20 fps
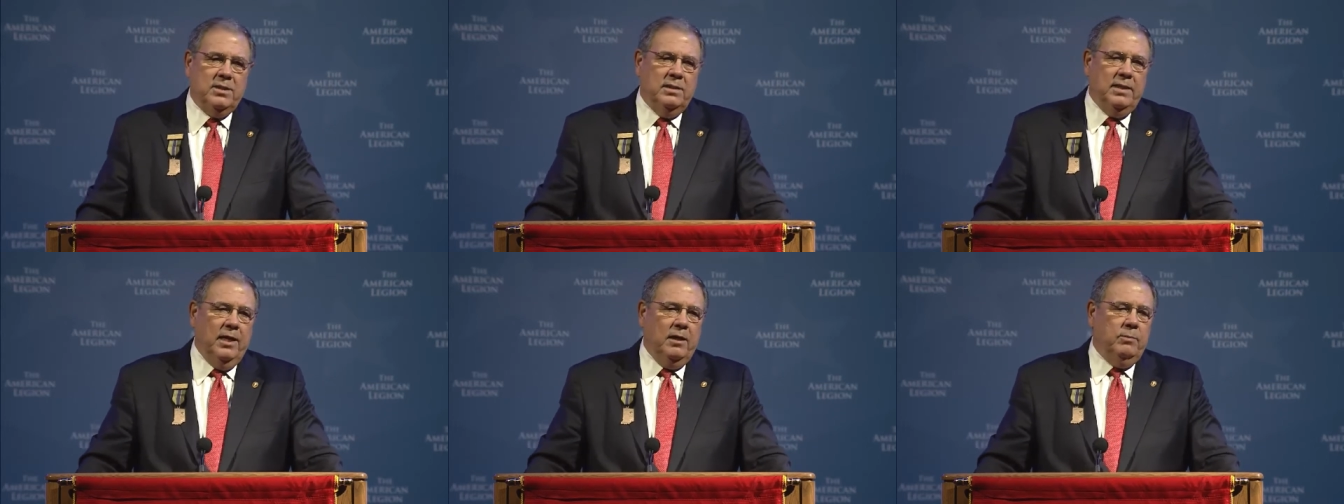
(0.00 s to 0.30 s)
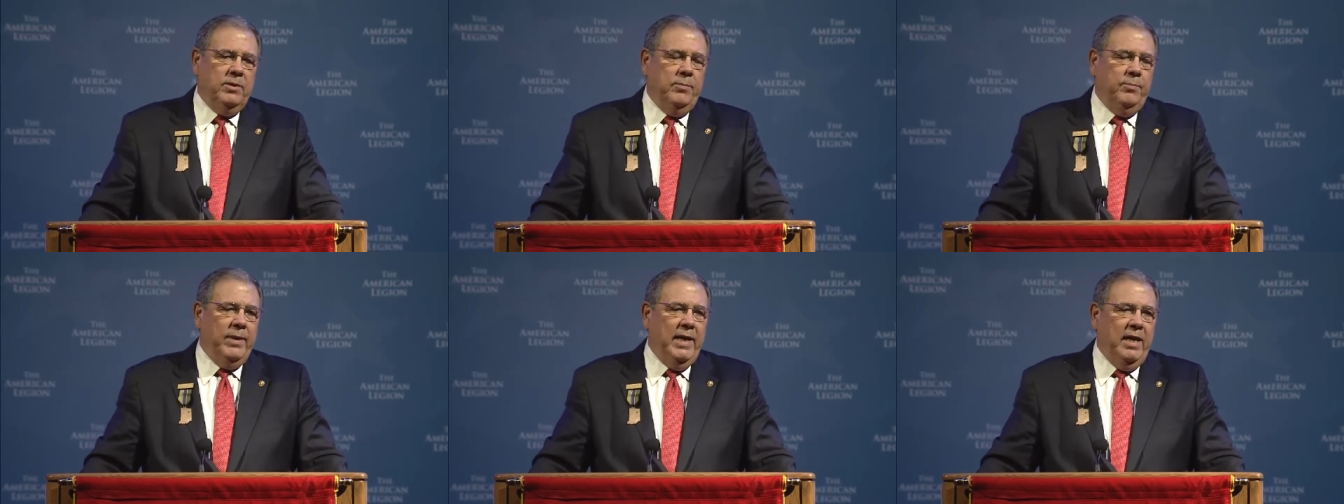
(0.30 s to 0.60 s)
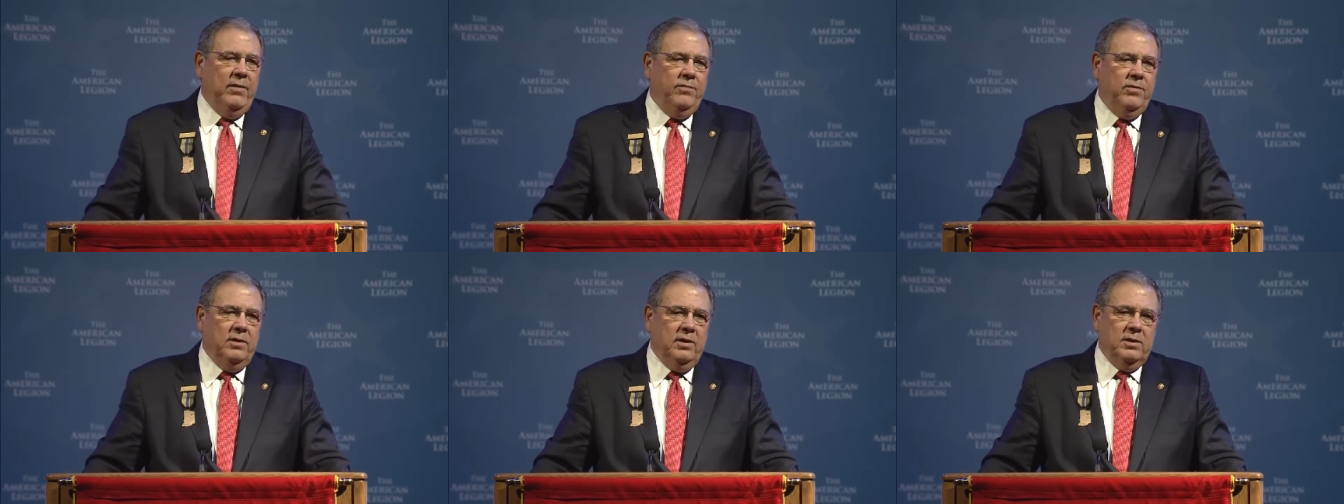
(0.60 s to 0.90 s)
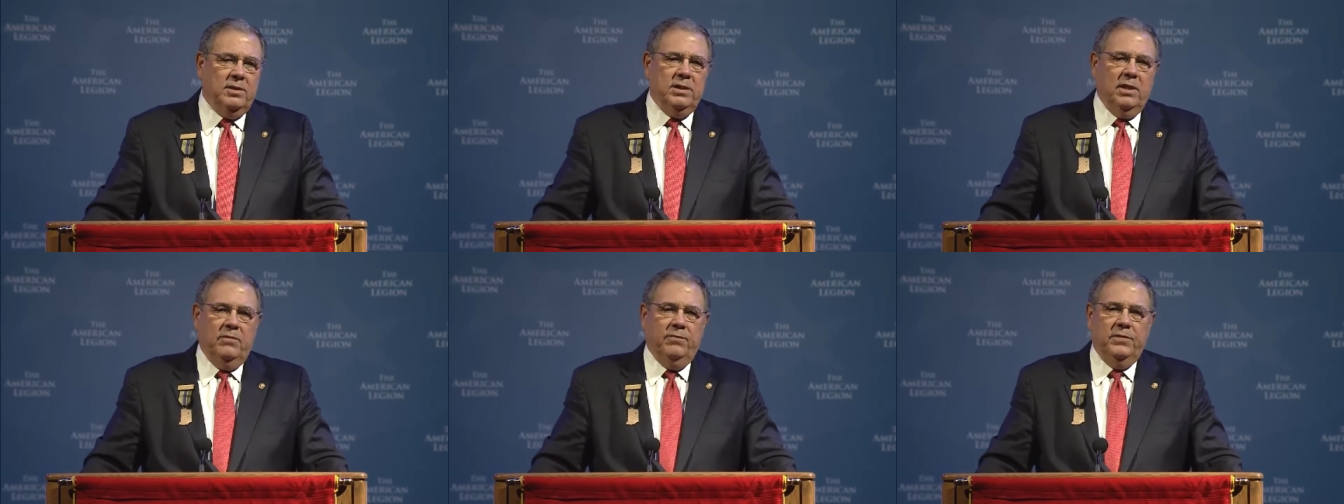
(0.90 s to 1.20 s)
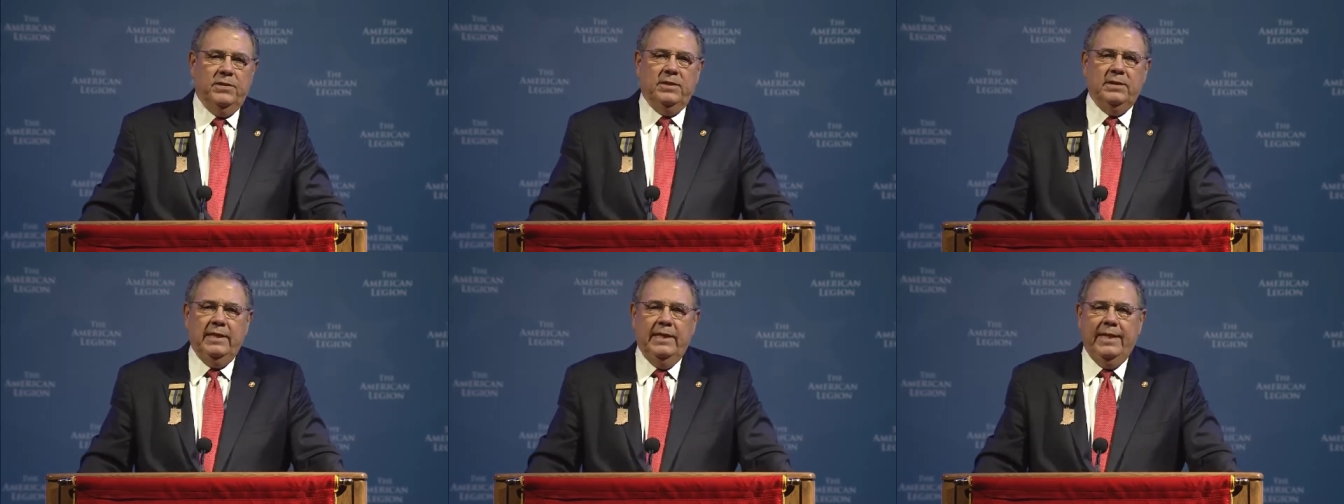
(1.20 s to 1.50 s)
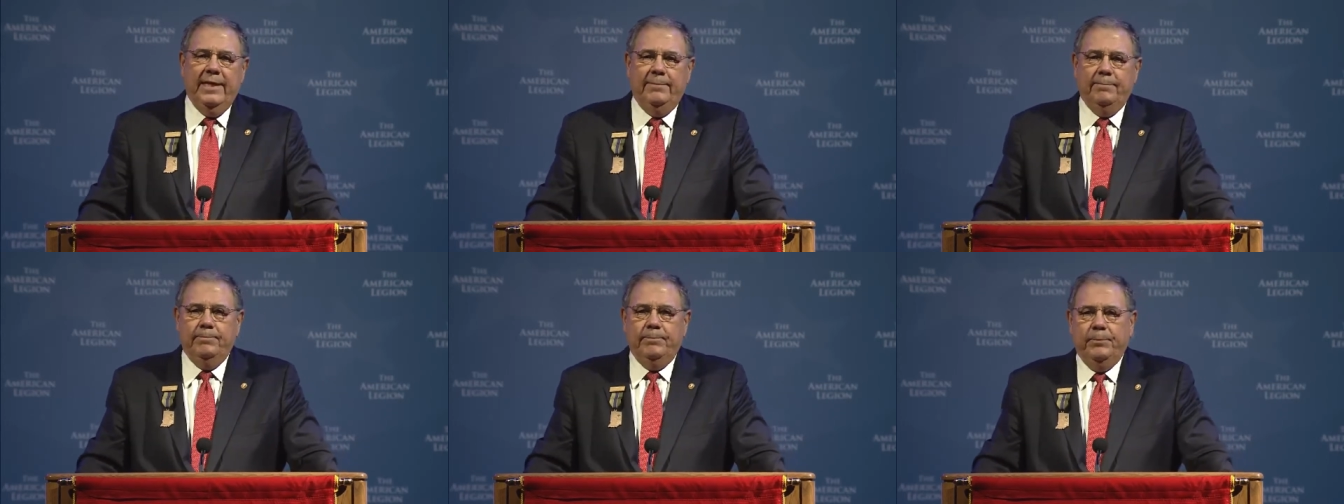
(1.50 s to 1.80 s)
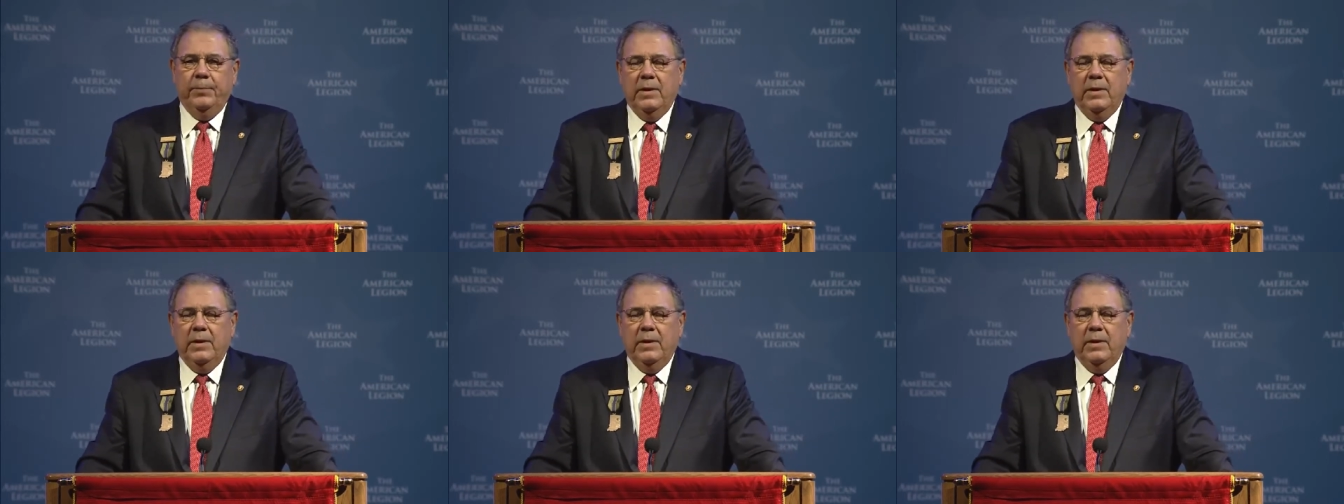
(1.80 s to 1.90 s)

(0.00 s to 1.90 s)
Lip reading: and that'll be bad for their self-esteem.